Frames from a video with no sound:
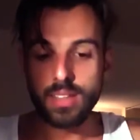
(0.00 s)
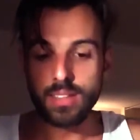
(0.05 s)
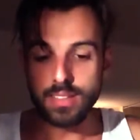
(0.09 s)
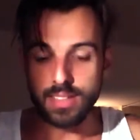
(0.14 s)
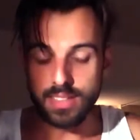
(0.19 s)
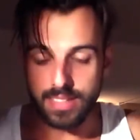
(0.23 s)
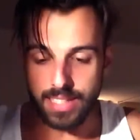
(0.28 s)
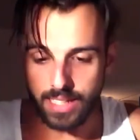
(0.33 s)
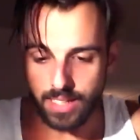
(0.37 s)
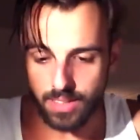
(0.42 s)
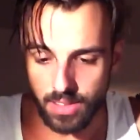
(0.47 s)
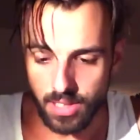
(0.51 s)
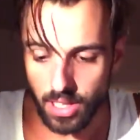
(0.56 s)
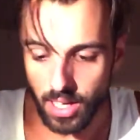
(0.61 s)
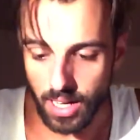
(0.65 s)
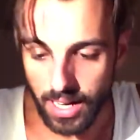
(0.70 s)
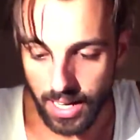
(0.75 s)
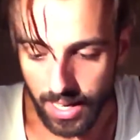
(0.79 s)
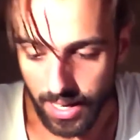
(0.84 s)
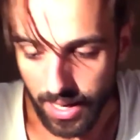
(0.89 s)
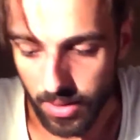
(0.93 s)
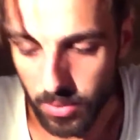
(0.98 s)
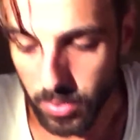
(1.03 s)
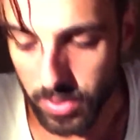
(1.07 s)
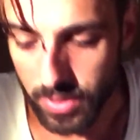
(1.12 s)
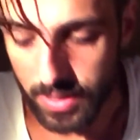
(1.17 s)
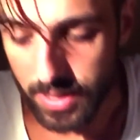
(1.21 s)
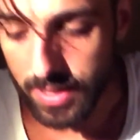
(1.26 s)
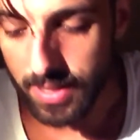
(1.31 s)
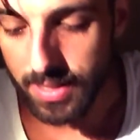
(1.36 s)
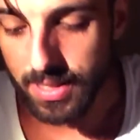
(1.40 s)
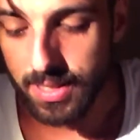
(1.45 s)
The second thought I had was
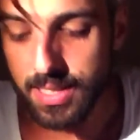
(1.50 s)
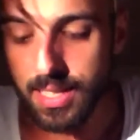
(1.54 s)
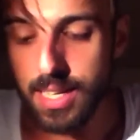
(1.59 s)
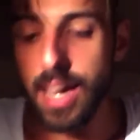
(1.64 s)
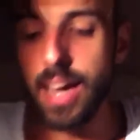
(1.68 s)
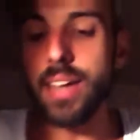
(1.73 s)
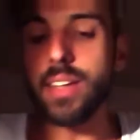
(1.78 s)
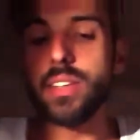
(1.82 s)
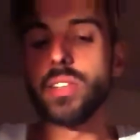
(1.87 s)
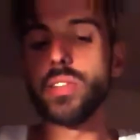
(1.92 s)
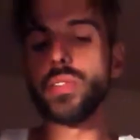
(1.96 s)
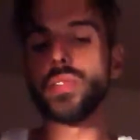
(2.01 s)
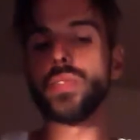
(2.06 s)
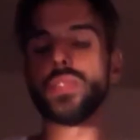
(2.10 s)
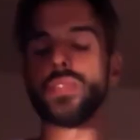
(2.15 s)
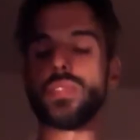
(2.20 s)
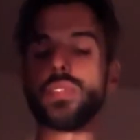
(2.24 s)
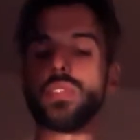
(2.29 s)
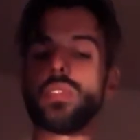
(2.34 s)
this is kind of